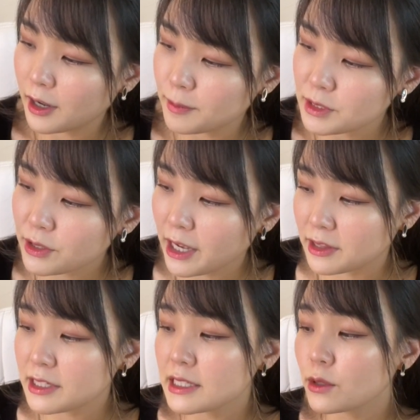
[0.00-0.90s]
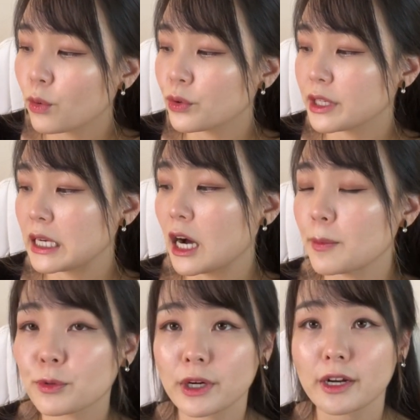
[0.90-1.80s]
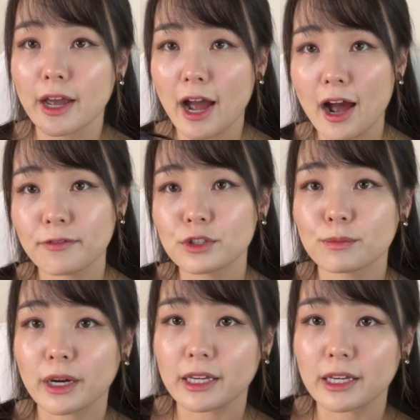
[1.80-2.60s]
So yeah, this is the only upgrade I have to my